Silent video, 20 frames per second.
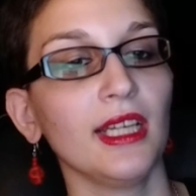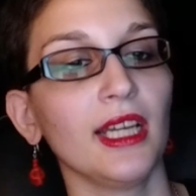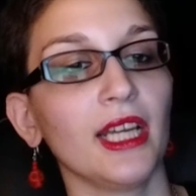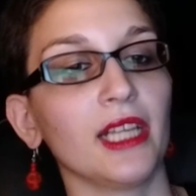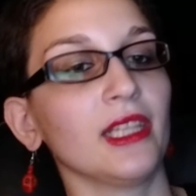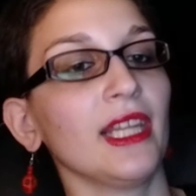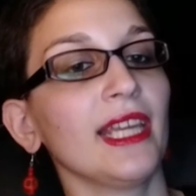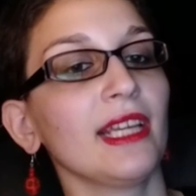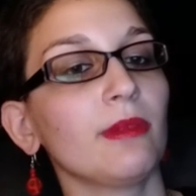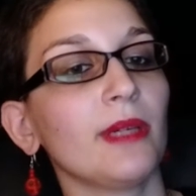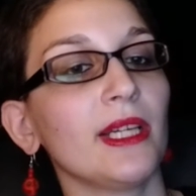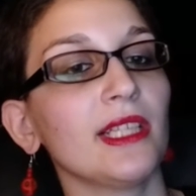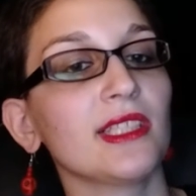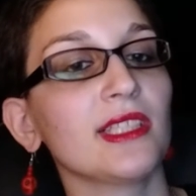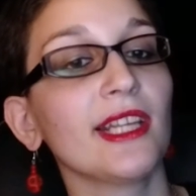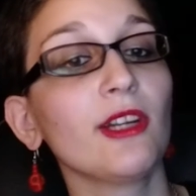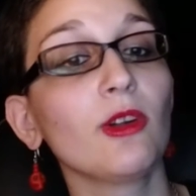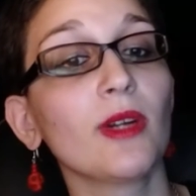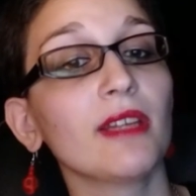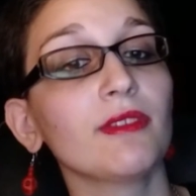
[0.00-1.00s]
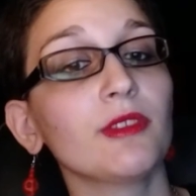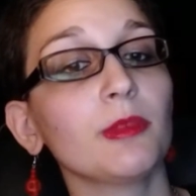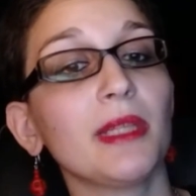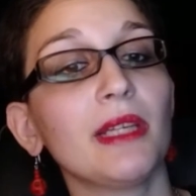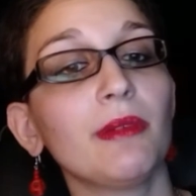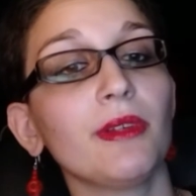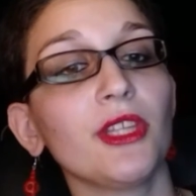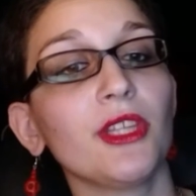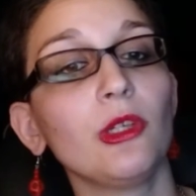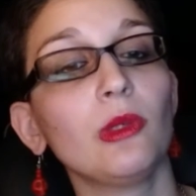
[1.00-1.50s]
And likewise, they don't have to
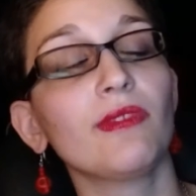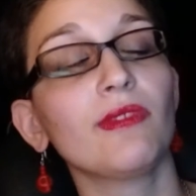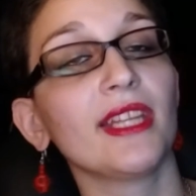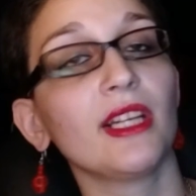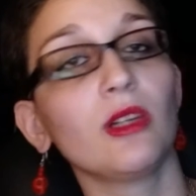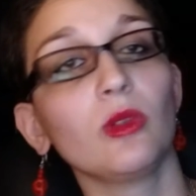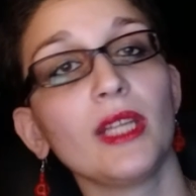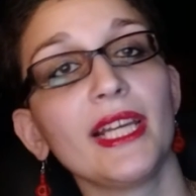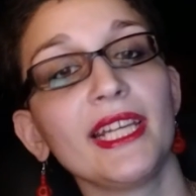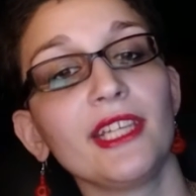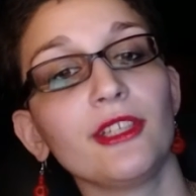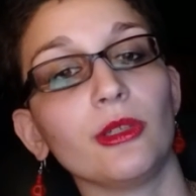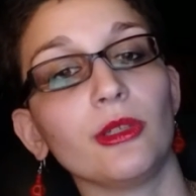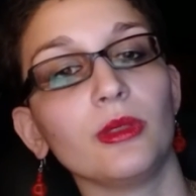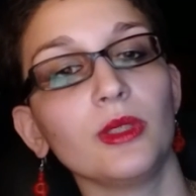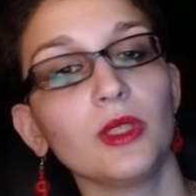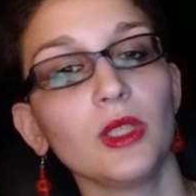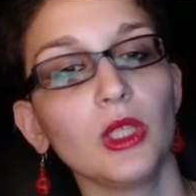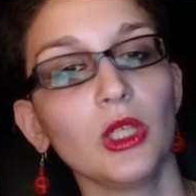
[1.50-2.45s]
play with you if they don't like you.